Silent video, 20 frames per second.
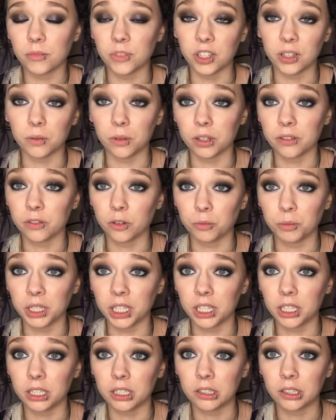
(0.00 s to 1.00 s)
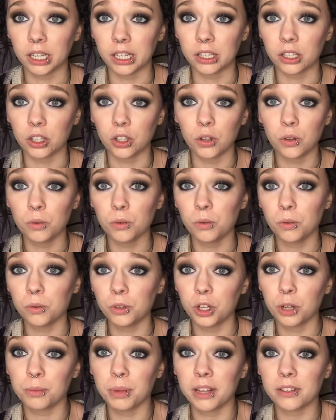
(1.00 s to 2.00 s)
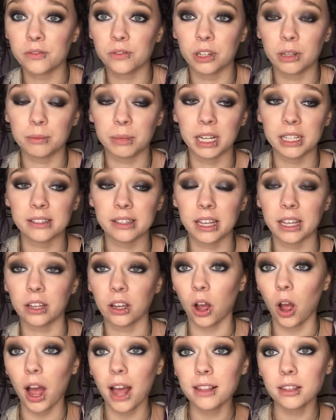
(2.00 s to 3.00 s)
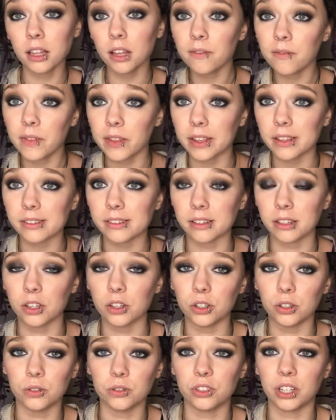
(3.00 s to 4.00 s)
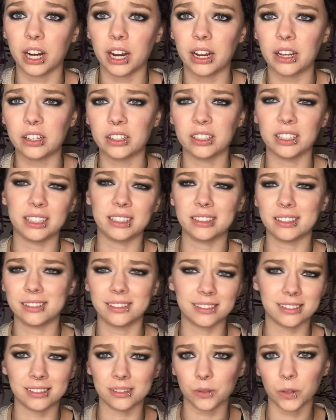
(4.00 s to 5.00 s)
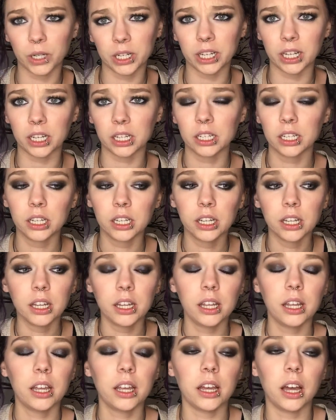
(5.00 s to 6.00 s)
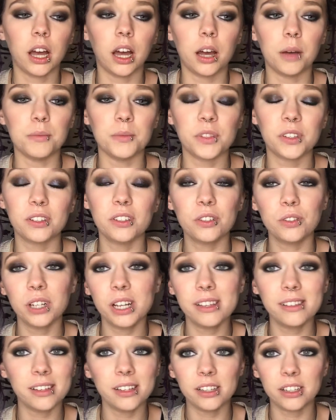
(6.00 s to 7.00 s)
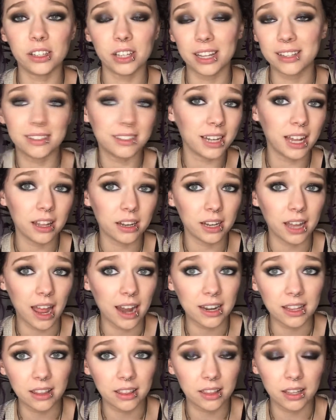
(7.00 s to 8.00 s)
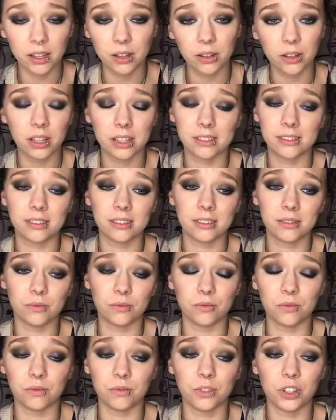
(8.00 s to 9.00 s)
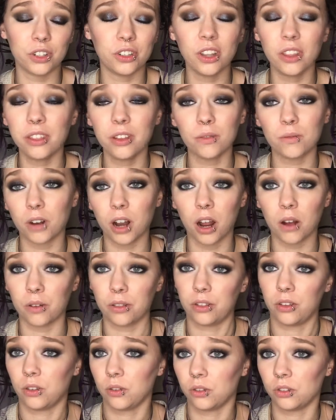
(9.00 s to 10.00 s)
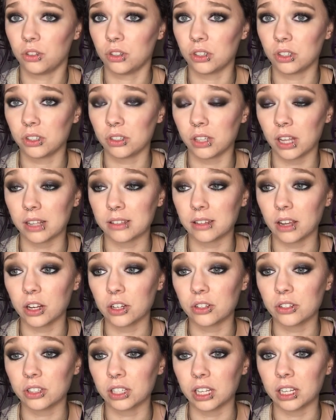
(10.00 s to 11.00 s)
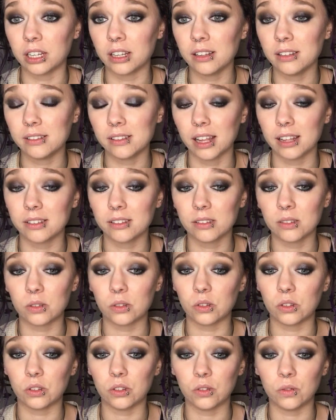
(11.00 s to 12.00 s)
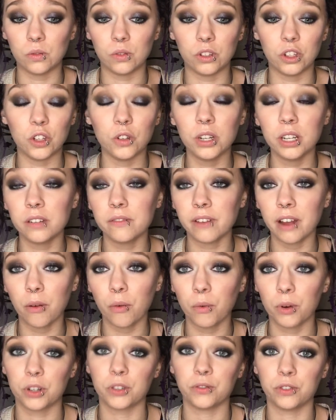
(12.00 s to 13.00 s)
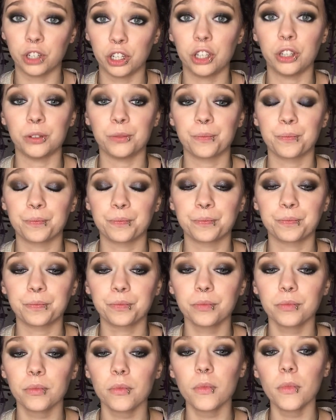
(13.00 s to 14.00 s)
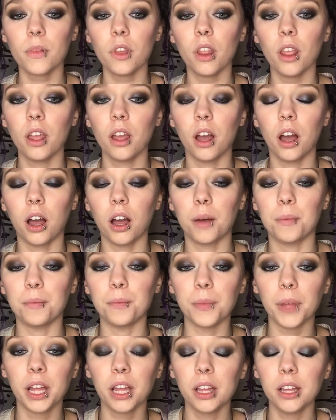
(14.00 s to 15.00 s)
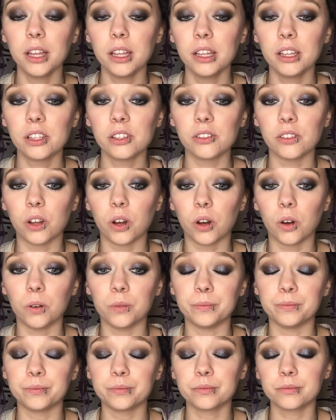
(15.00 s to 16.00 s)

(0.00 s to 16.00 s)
didn't work for me. Like you, your best friend might say, I love this. And then you go and try it and you're like, this isn't working. Um, so just realize that it's not anything, there's nothing wrong with you. It's just that's how your skin is. That's, you need to find what works for you. Um, so